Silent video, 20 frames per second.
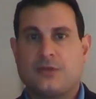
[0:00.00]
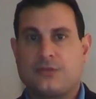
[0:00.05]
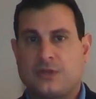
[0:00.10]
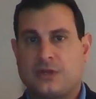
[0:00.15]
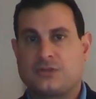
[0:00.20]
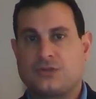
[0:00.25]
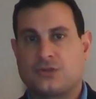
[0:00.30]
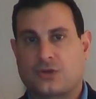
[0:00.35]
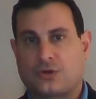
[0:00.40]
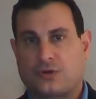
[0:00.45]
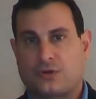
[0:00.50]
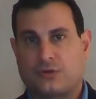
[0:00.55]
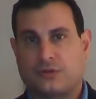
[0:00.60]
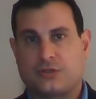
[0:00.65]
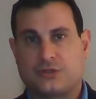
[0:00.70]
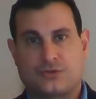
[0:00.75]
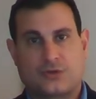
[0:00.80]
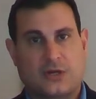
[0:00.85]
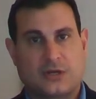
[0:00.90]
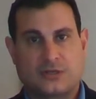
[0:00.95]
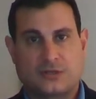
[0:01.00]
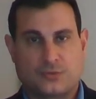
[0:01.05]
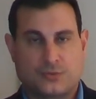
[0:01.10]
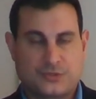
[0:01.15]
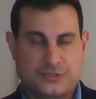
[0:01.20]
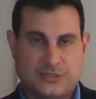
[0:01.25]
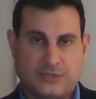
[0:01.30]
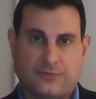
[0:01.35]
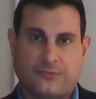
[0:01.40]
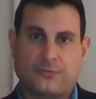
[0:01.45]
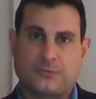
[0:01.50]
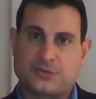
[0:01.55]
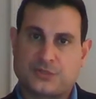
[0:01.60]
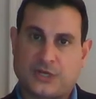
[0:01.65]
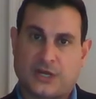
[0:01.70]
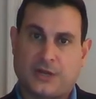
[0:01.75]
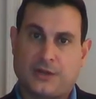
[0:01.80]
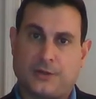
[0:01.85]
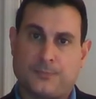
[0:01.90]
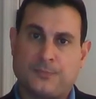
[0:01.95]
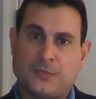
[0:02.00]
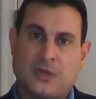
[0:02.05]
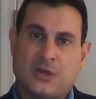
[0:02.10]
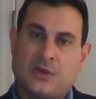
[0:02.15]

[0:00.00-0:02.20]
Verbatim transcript: that you're currently trying to receive from China.